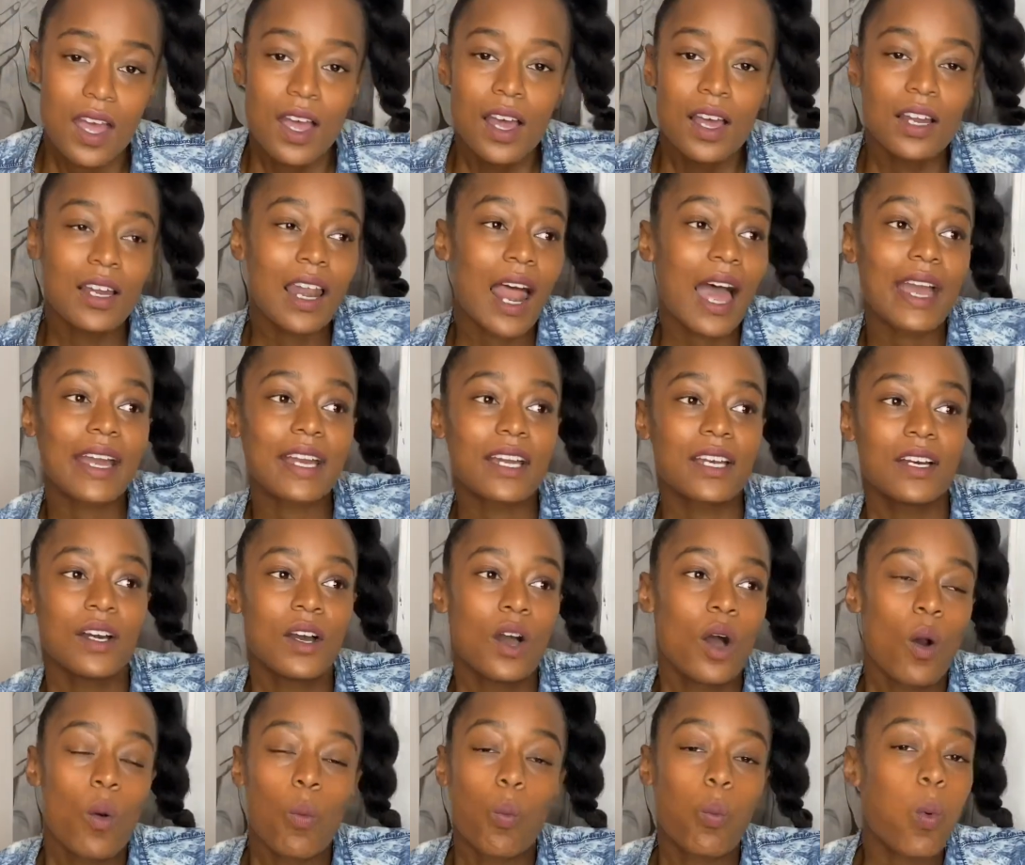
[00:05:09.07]
Like
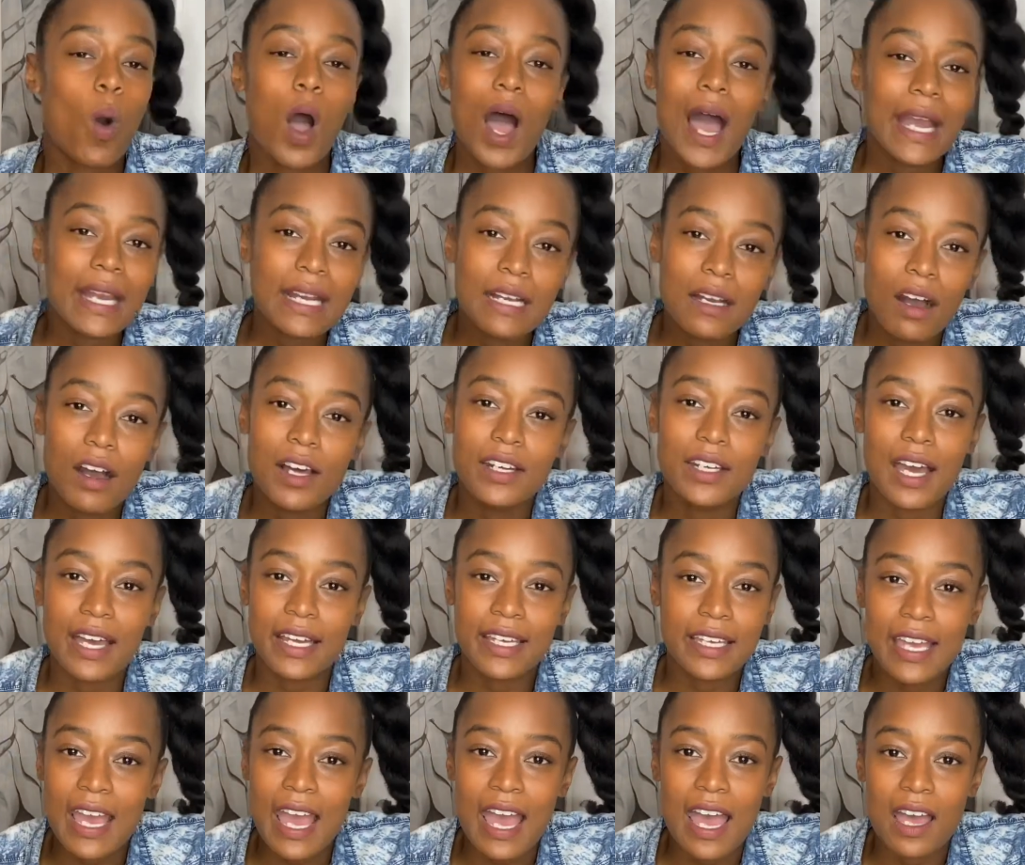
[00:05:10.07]
why can't I
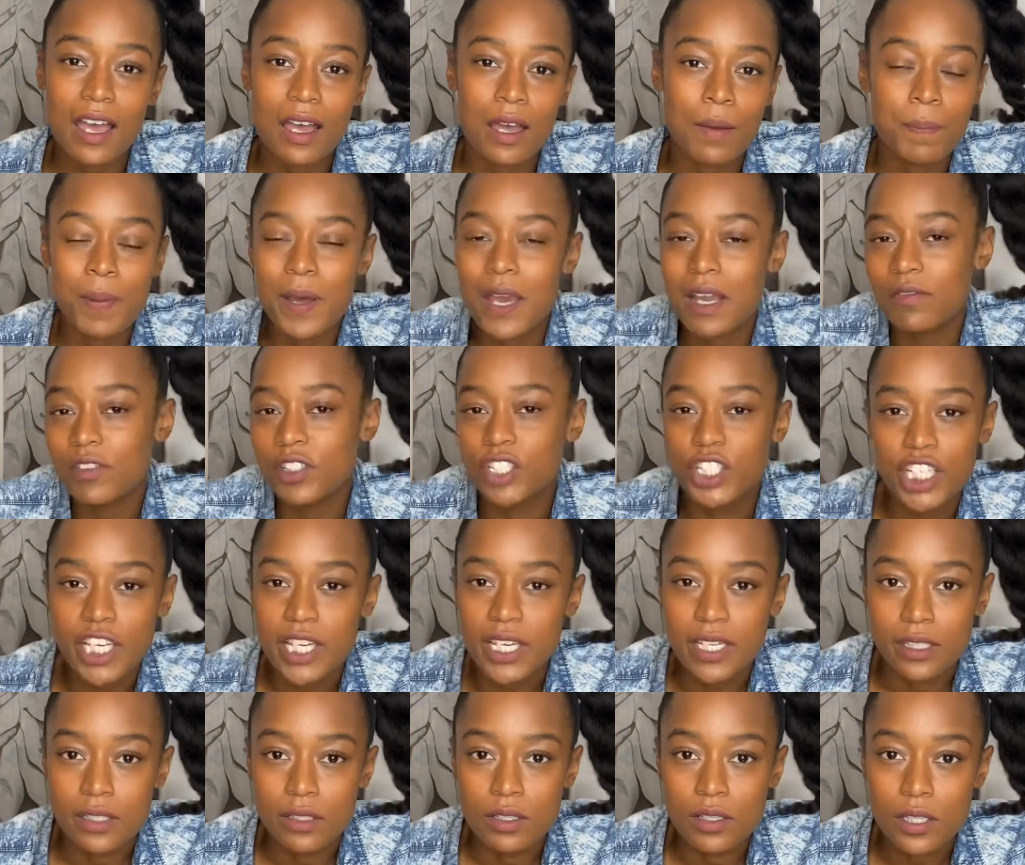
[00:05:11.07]
get a pair of
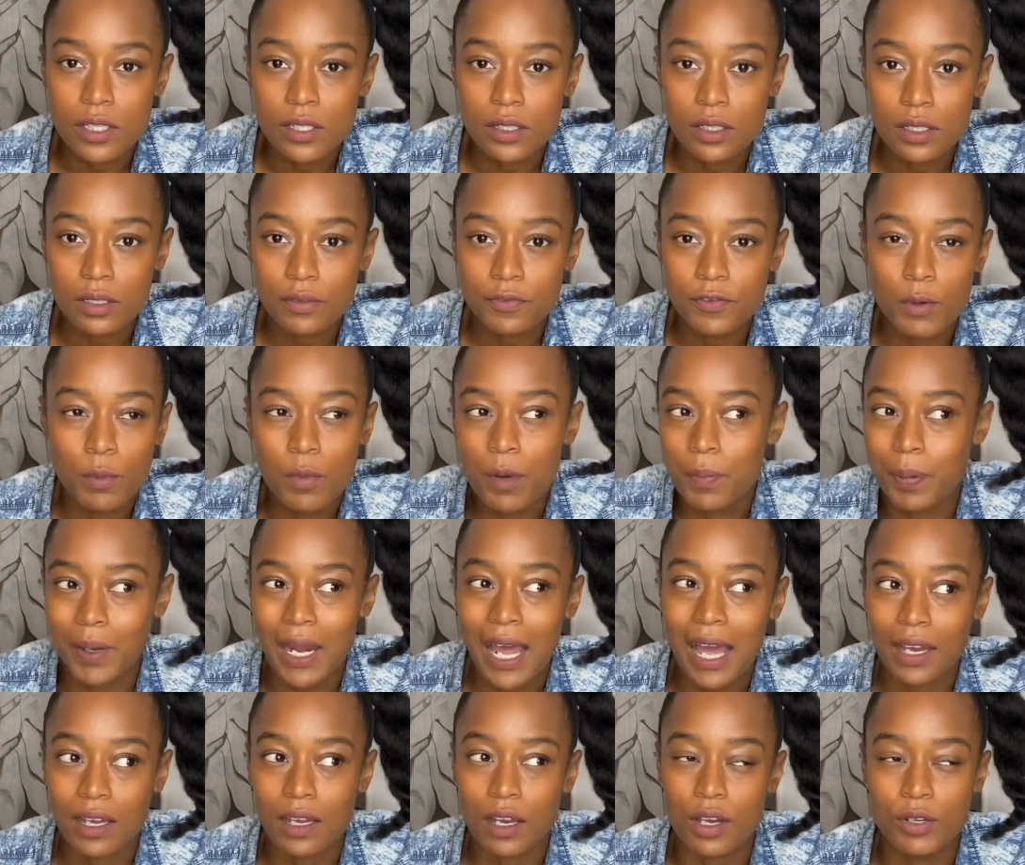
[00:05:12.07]
jeans from a
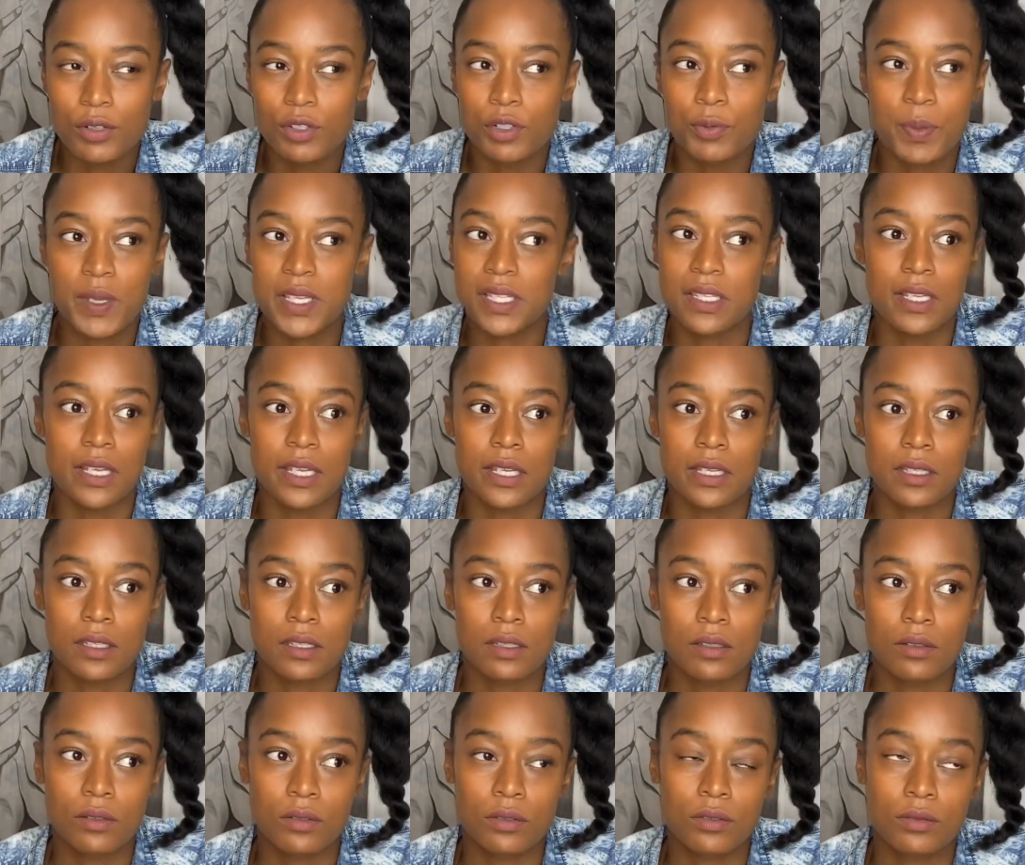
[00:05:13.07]
black owned business,
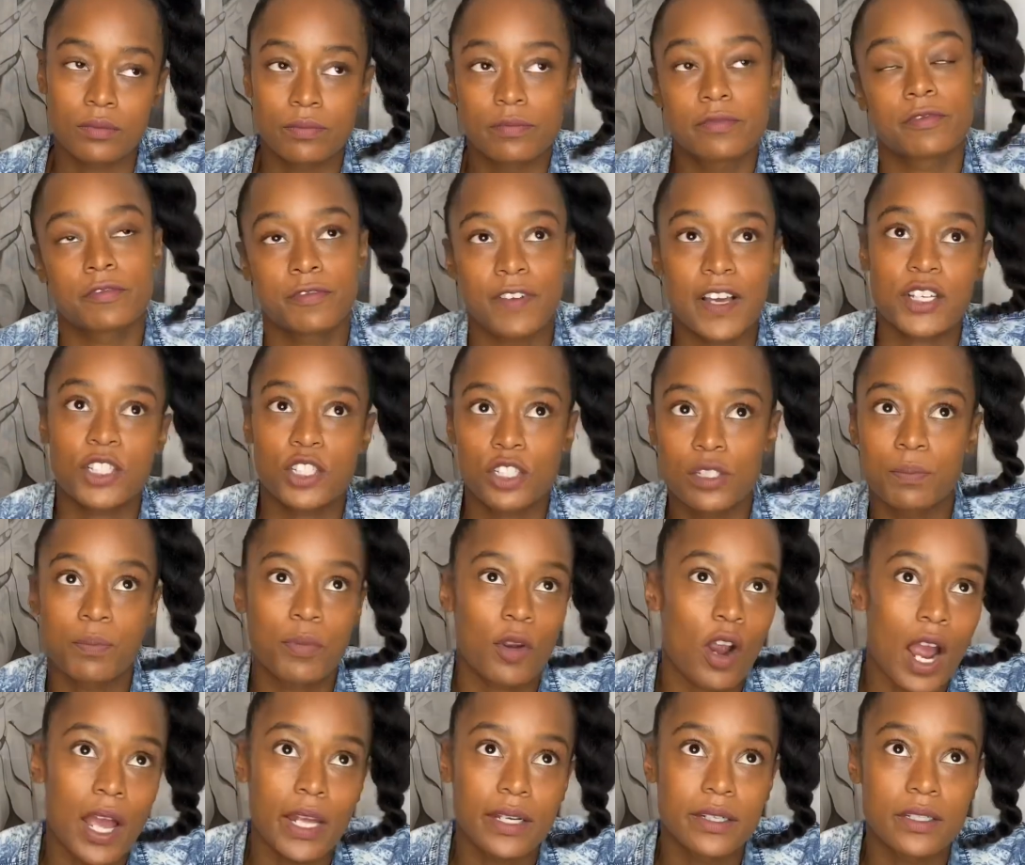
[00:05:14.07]
fashion
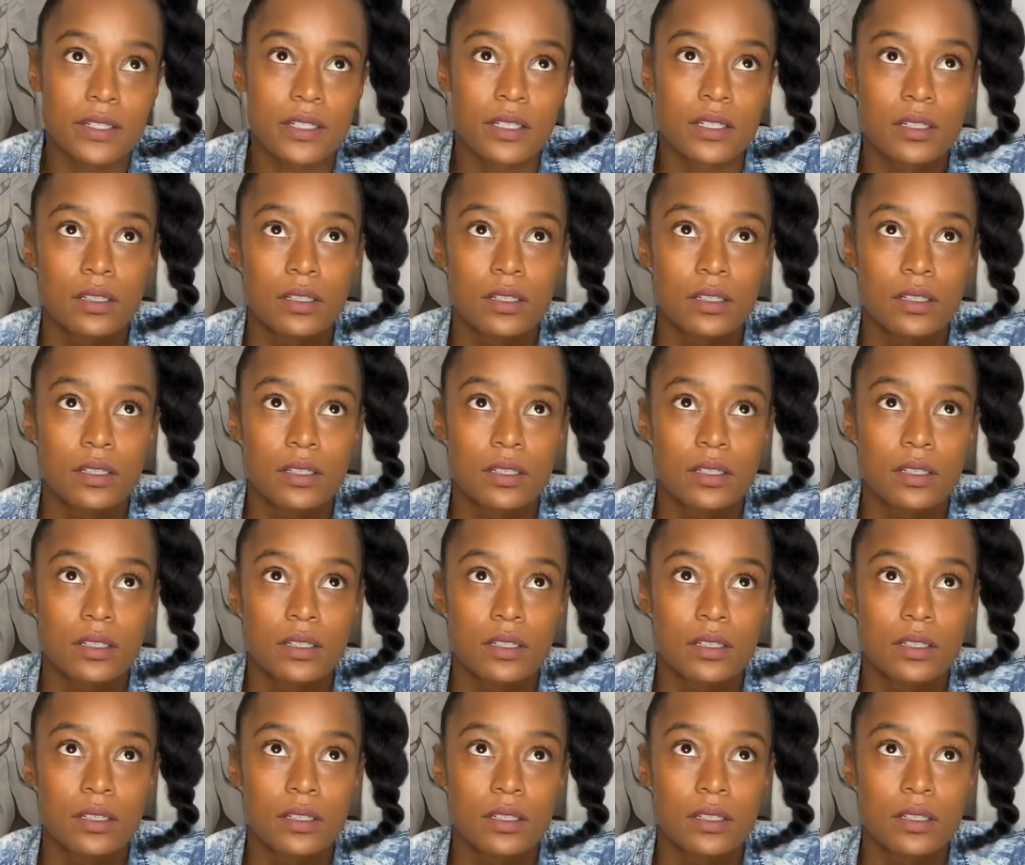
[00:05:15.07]
brand?